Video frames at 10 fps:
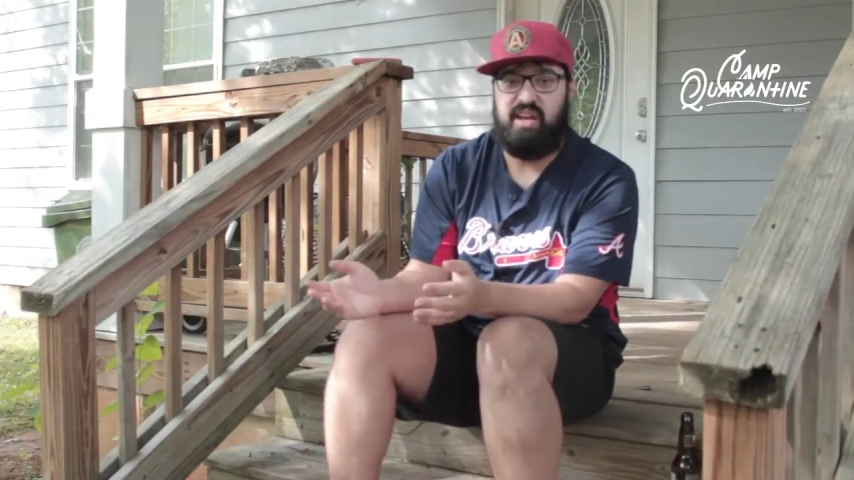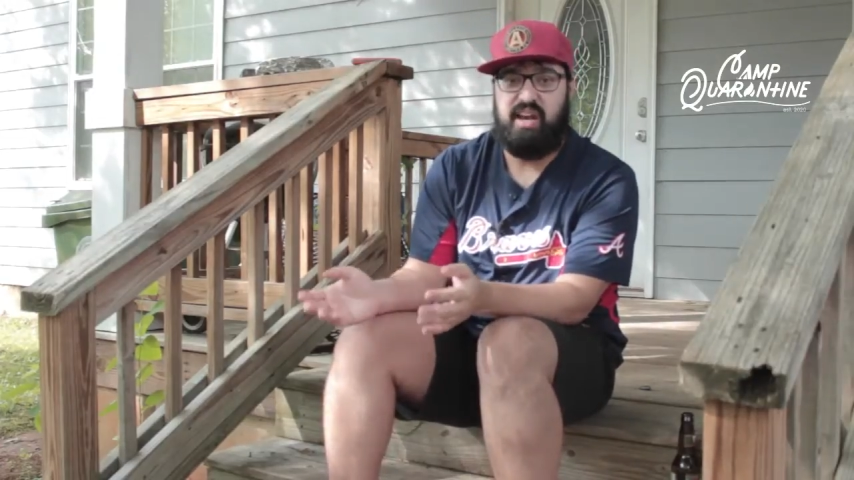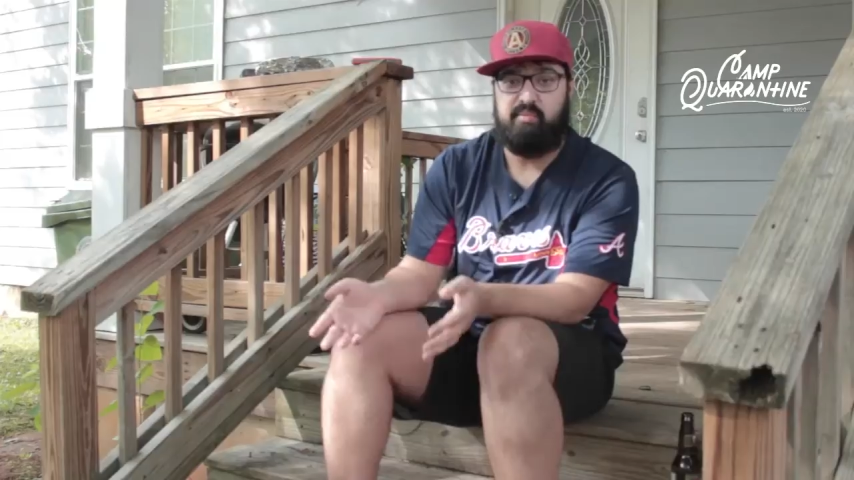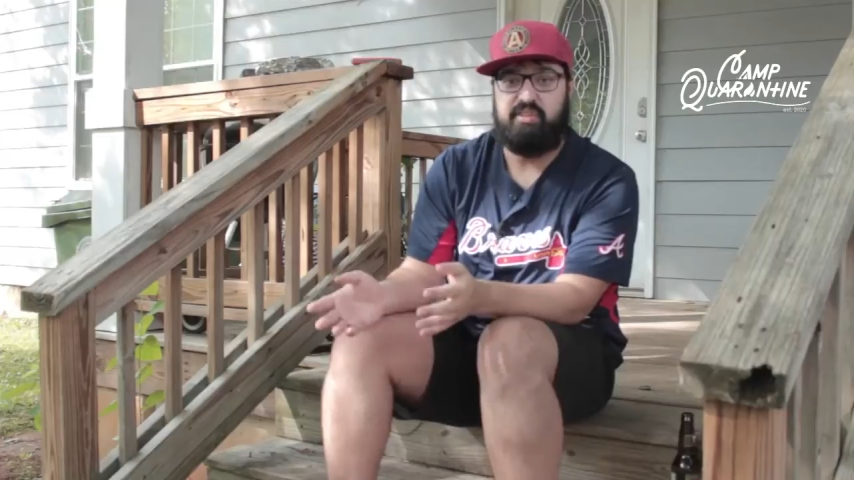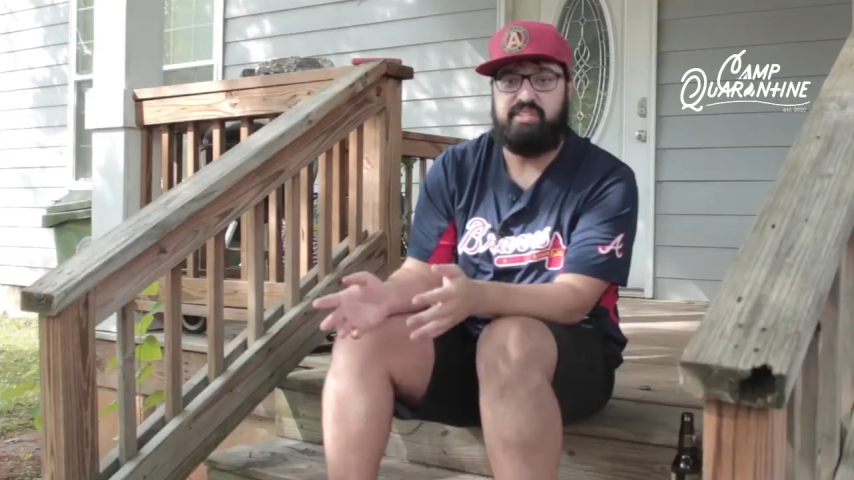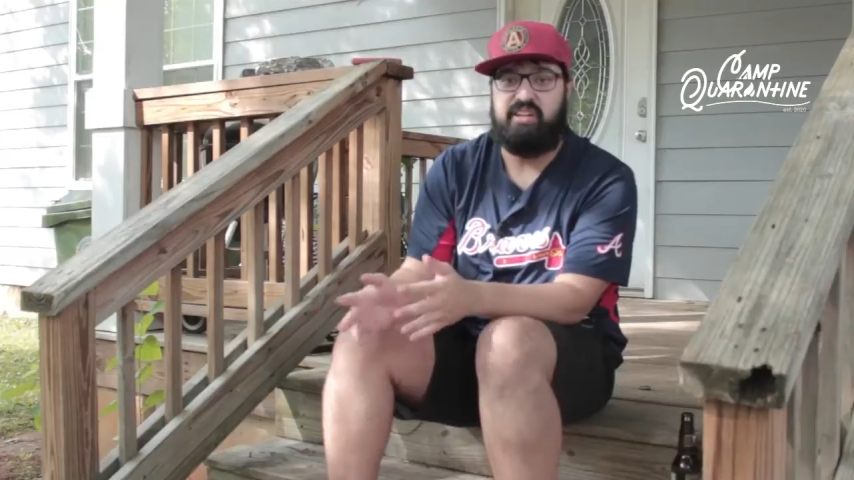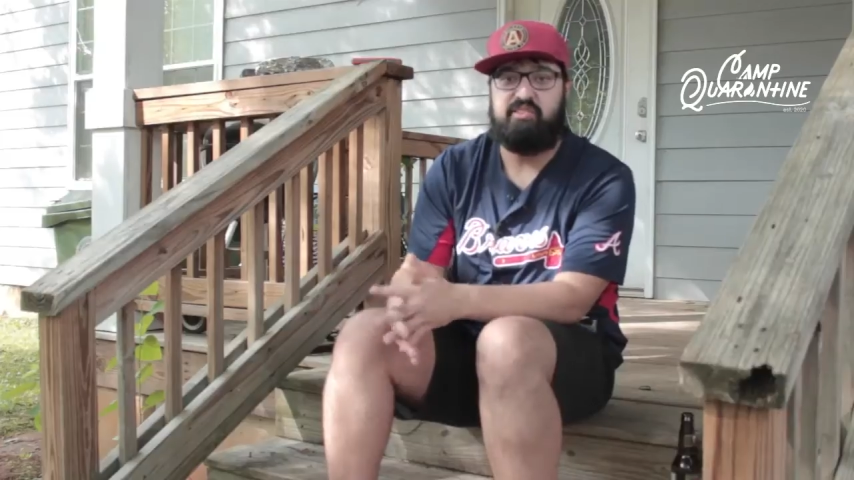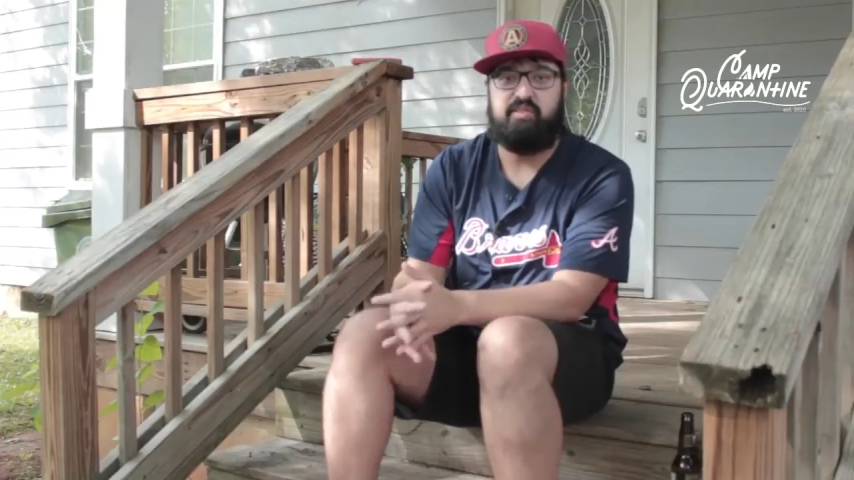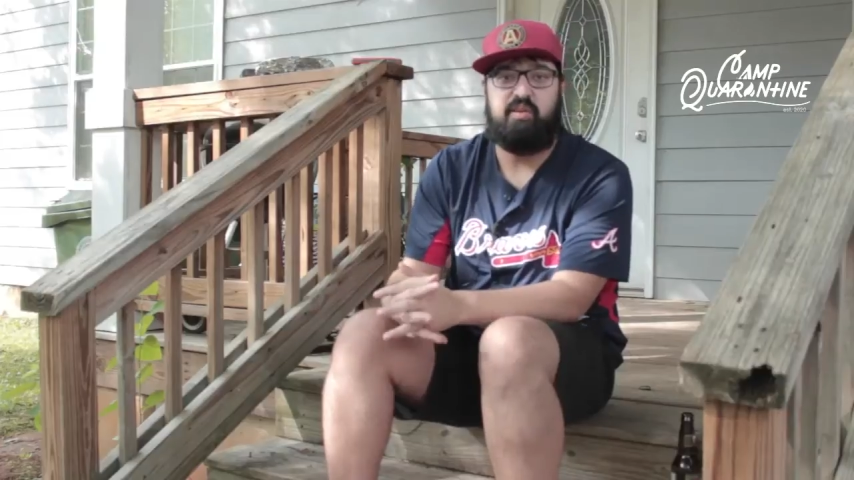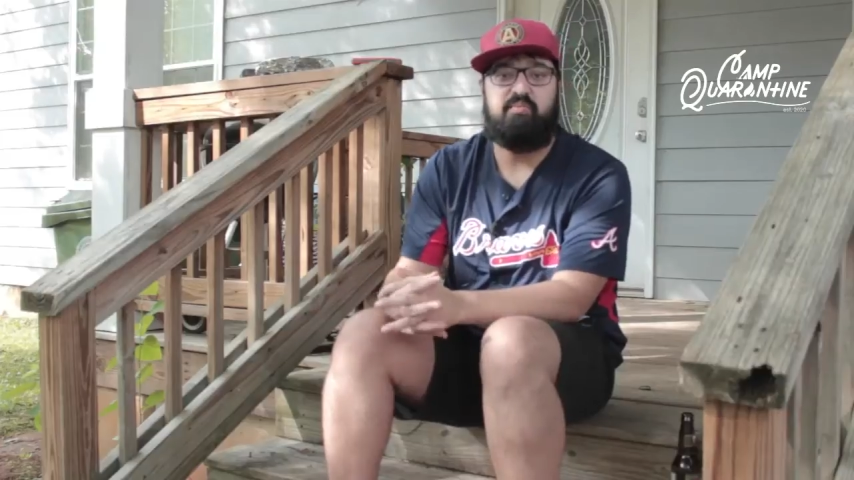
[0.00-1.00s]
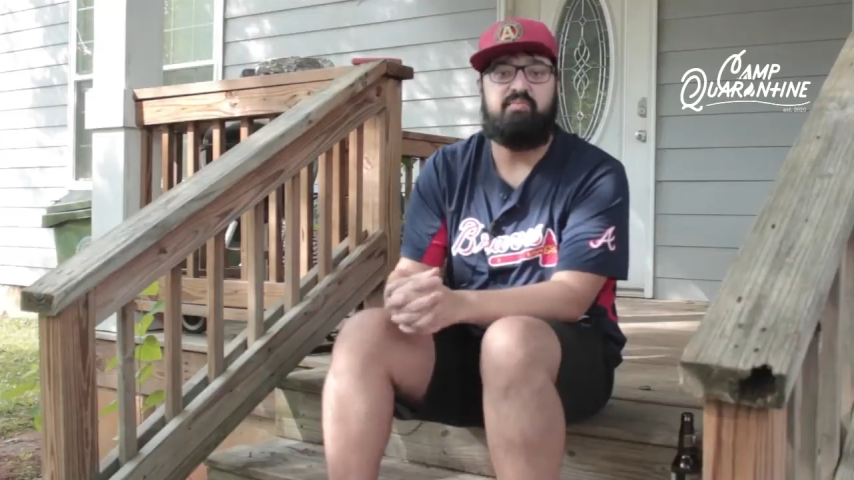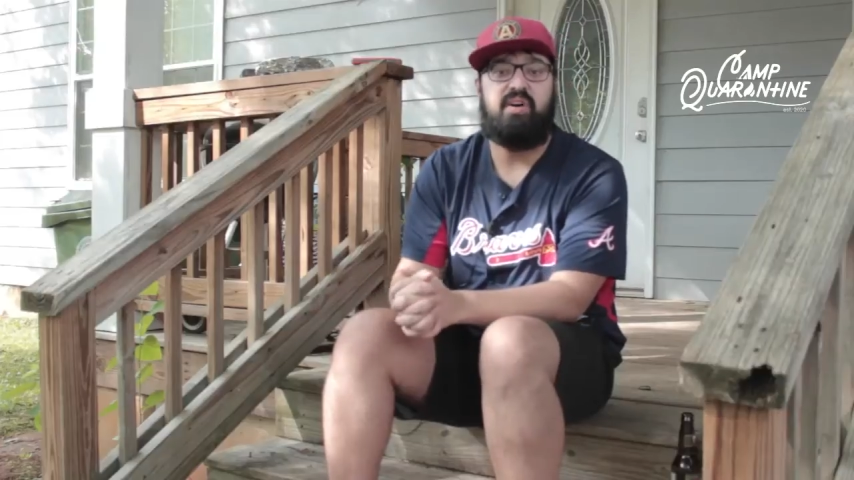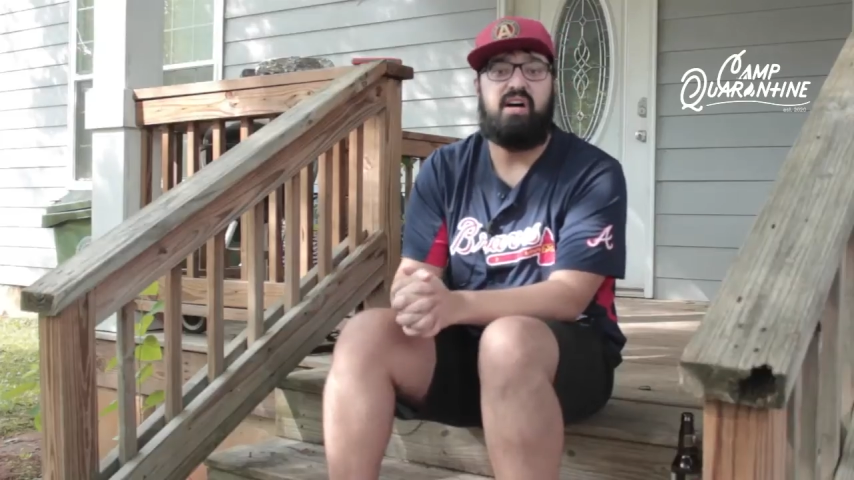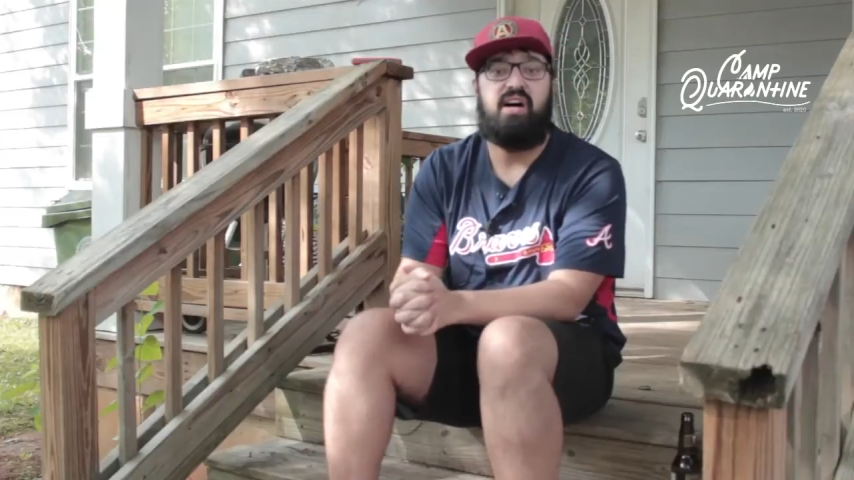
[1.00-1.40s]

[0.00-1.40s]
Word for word: and I'm gonna share some